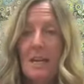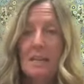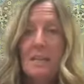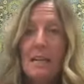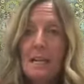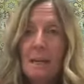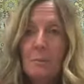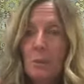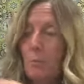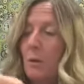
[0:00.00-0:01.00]
and then I'm
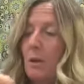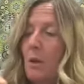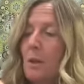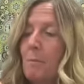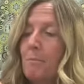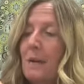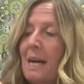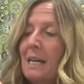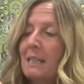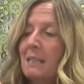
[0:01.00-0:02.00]
gonna put it on the
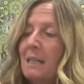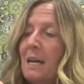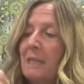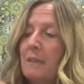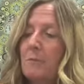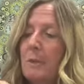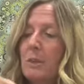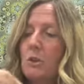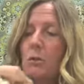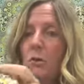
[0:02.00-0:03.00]
back side of my
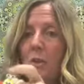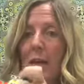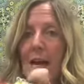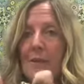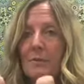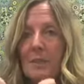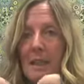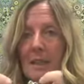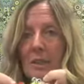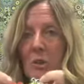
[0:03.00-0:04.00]
new craft
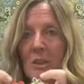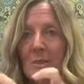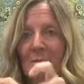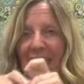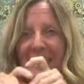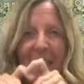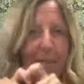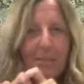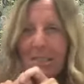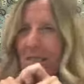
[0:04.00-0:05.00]
that I just made and
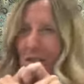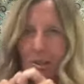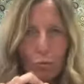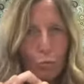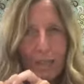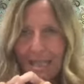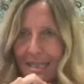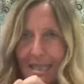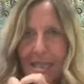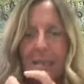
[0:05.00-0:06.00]
I'm gonna squeeze
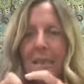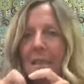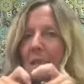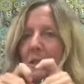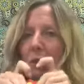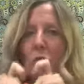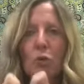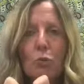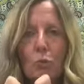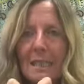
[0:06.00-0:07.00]
it
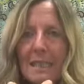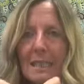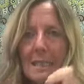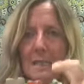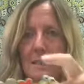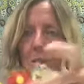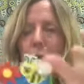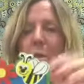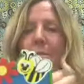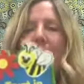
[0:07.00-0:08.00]
squeeze it
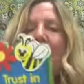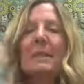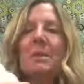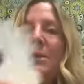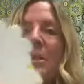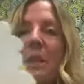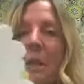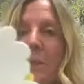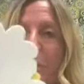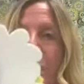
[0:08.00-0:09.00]
using my muscles.
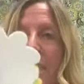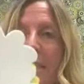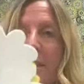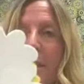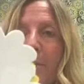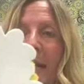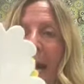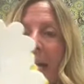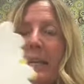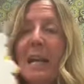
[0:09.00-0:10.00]
So see, it's on the
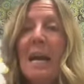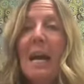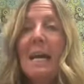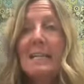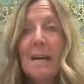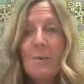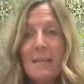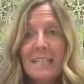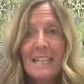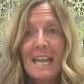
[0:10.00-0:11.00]
back. And now I
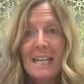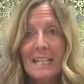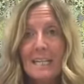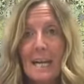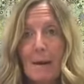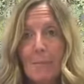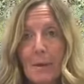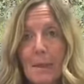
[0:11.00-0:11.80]
can hang it up